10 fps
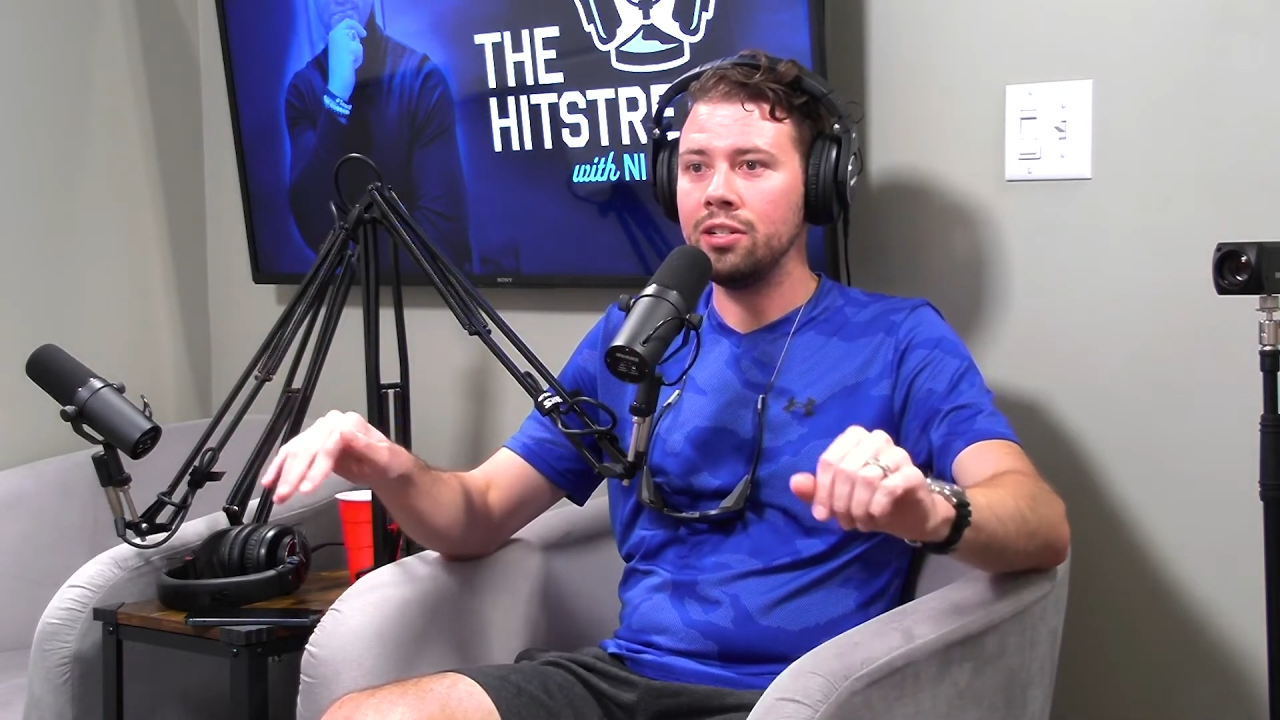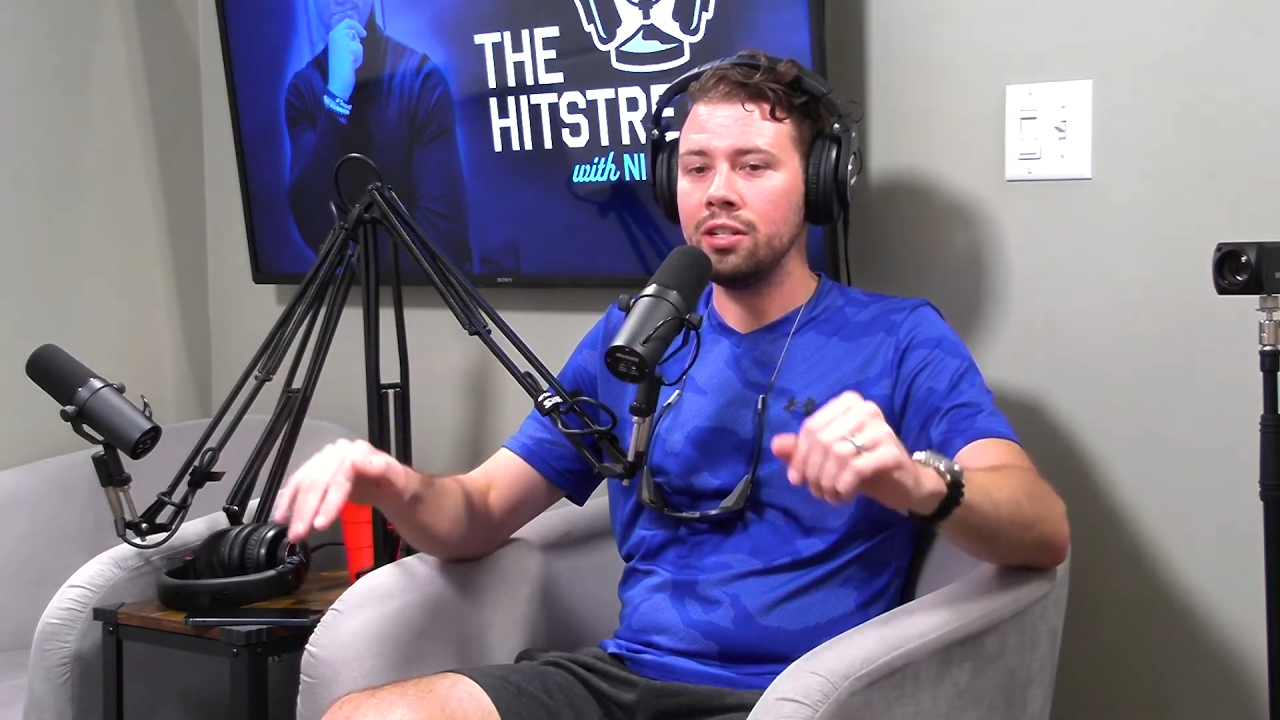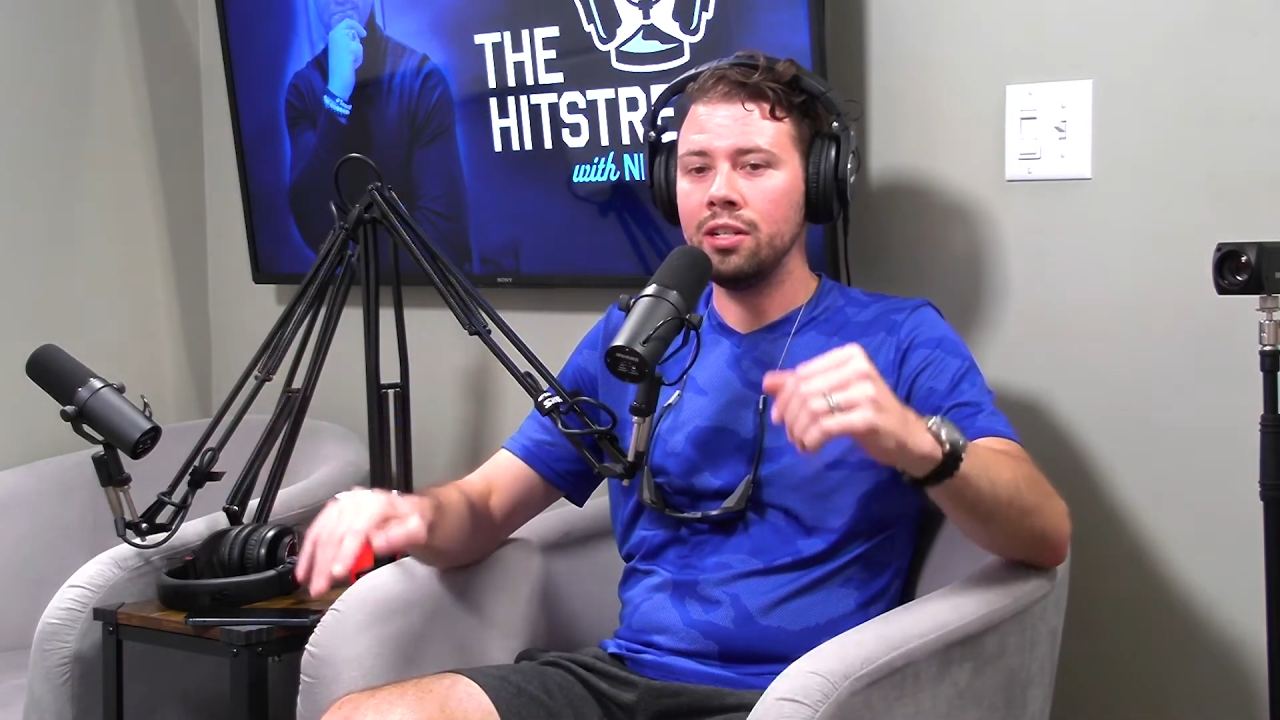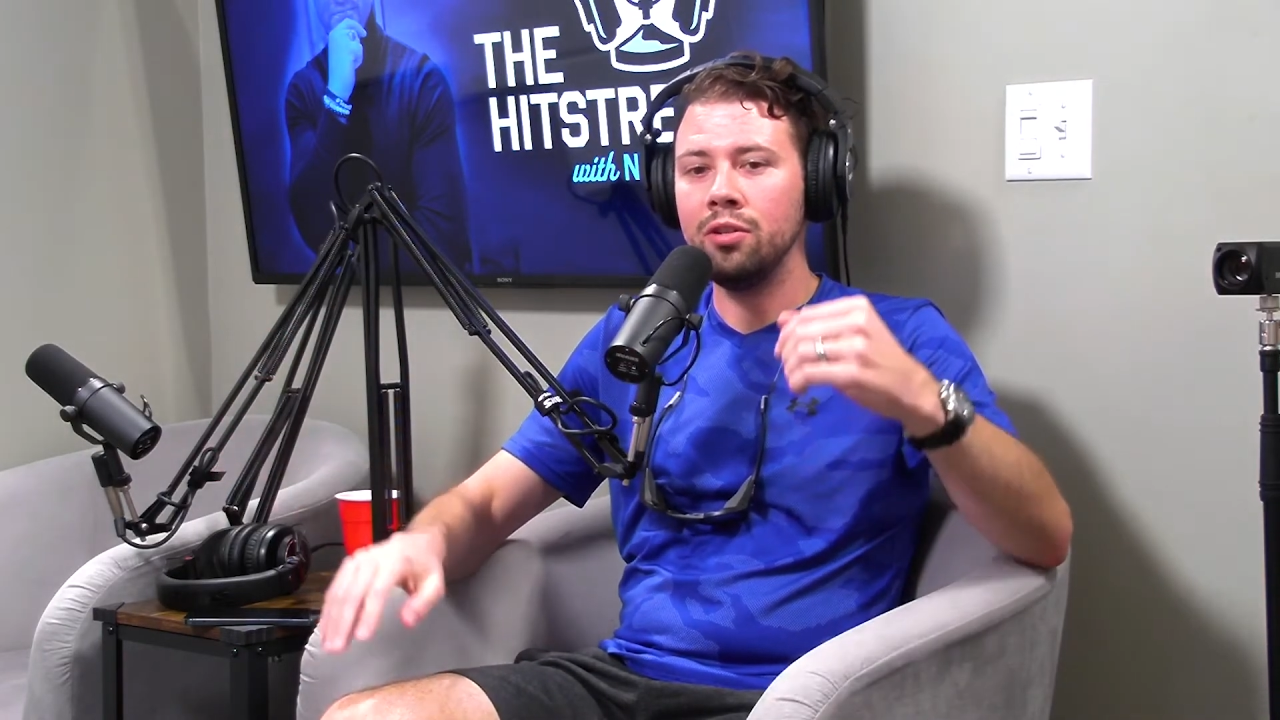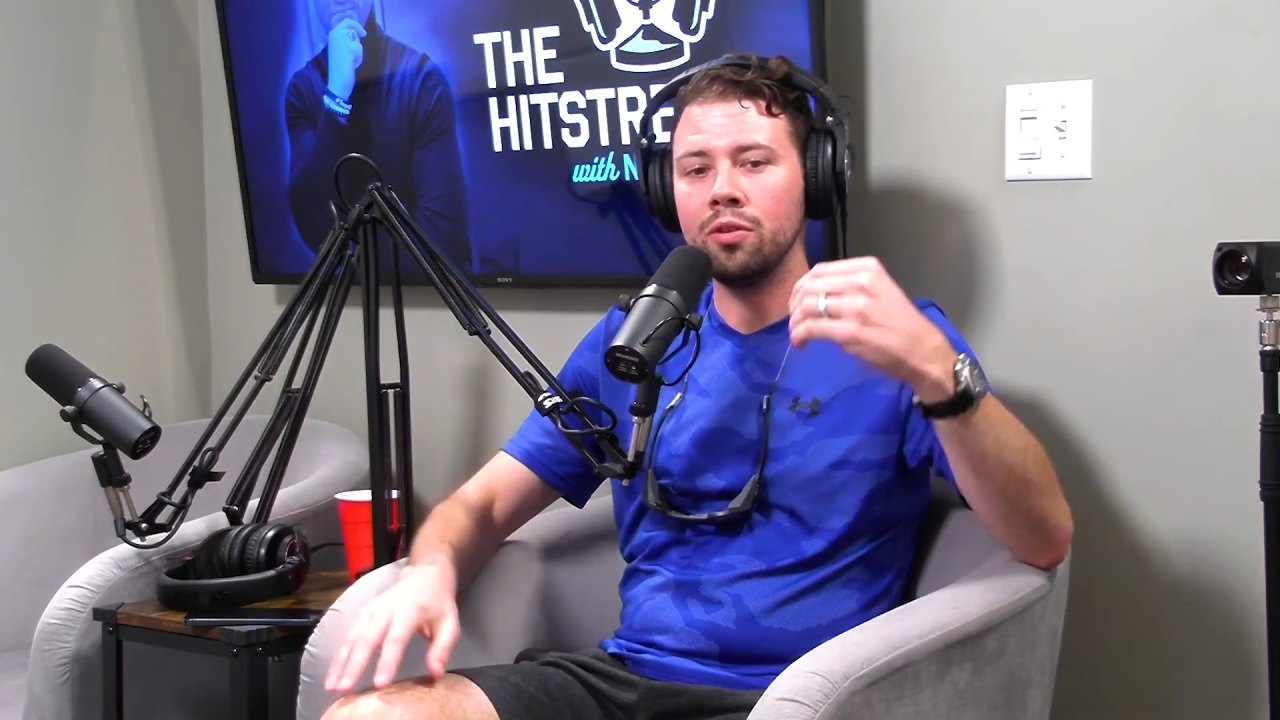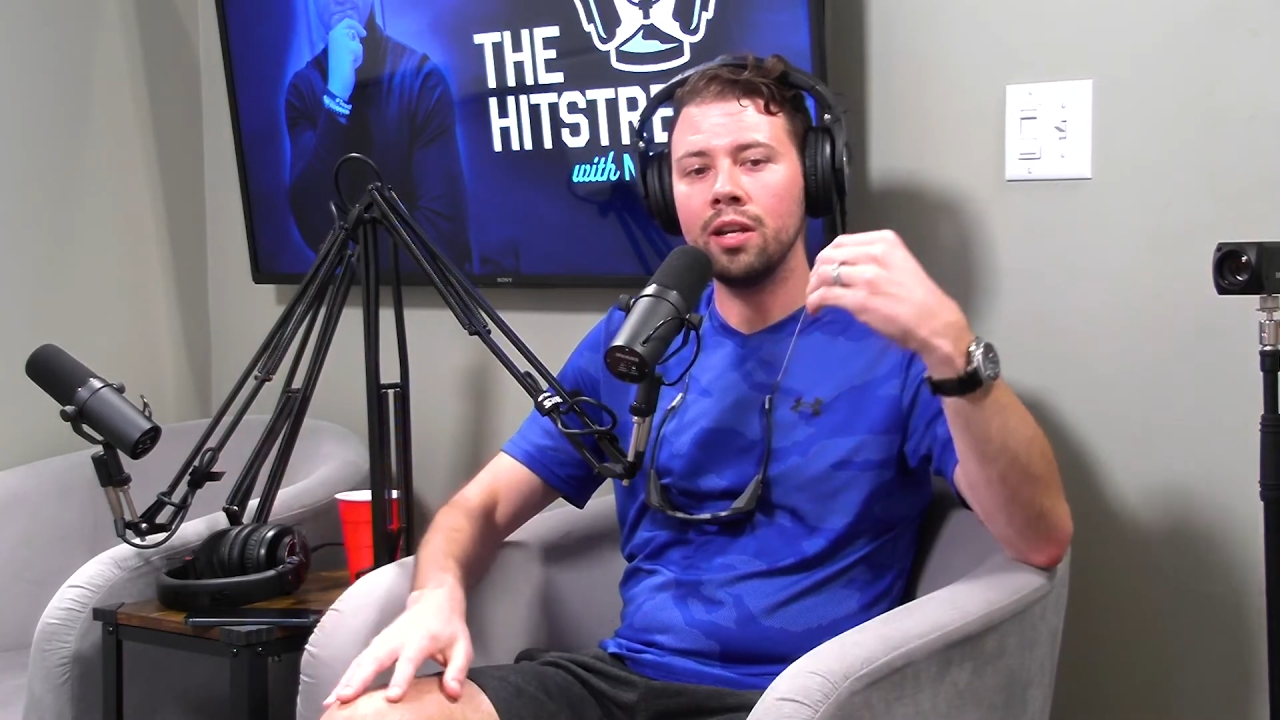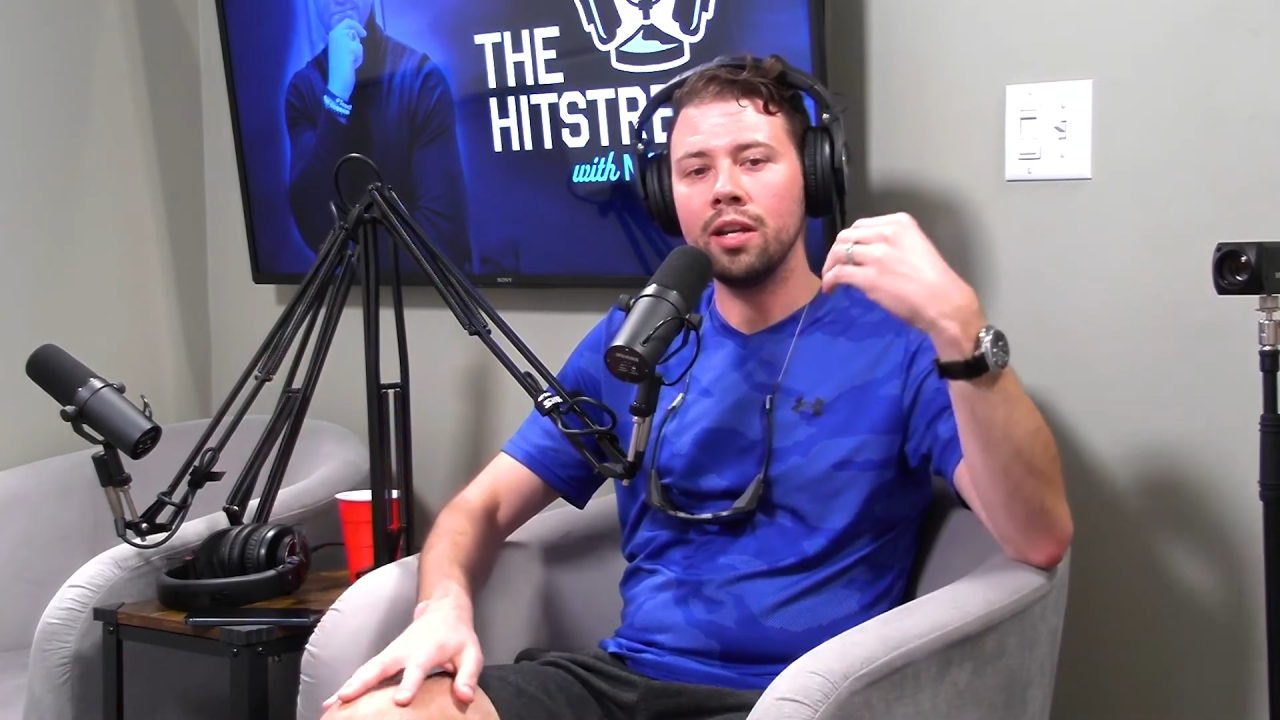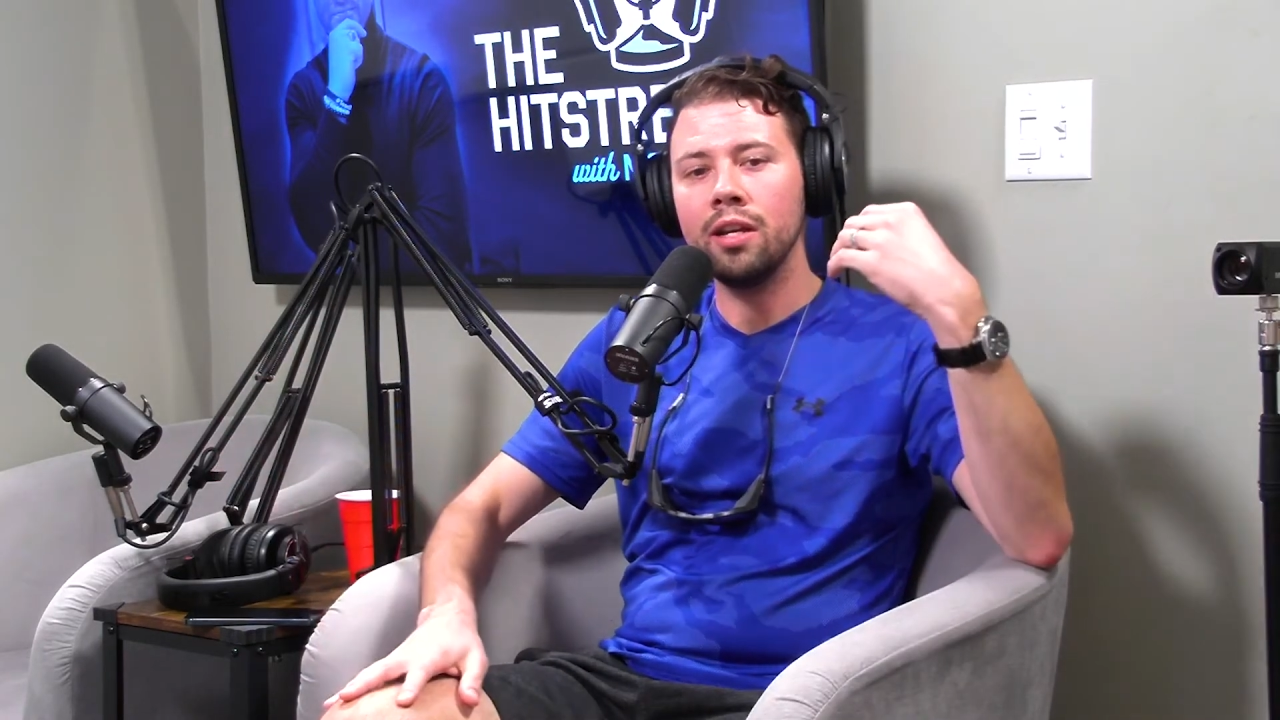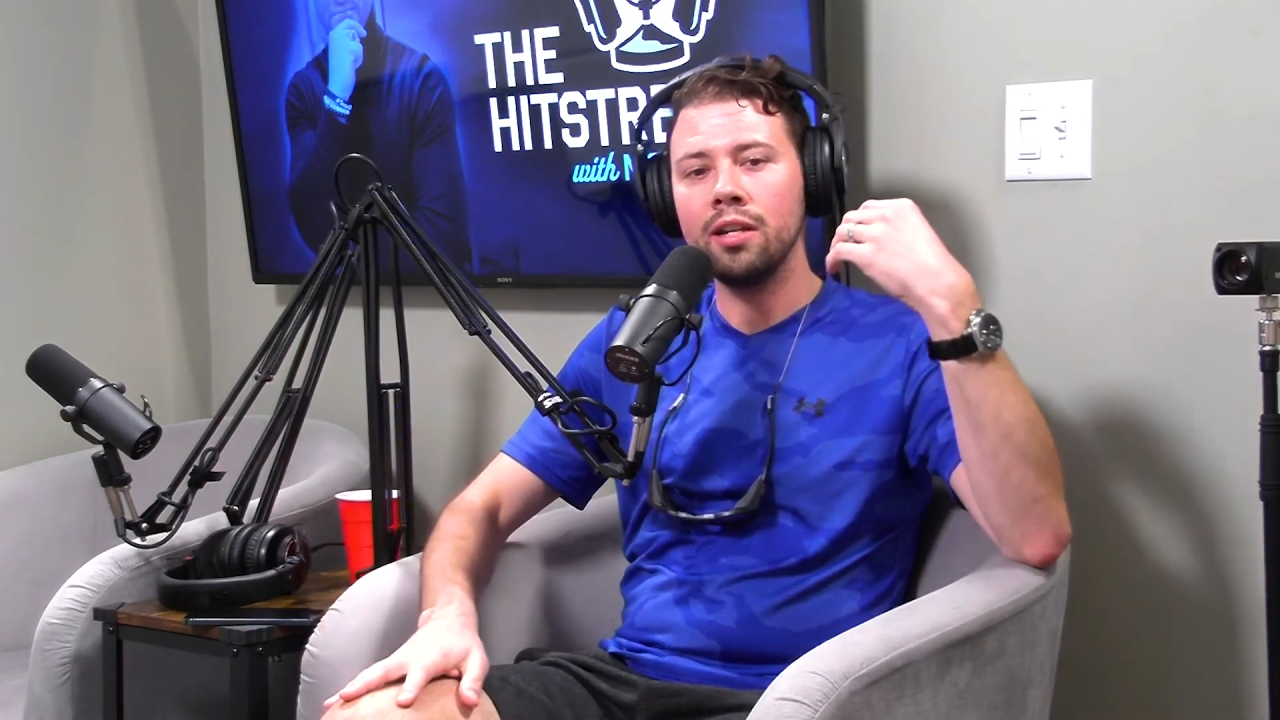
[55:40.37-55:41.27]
you can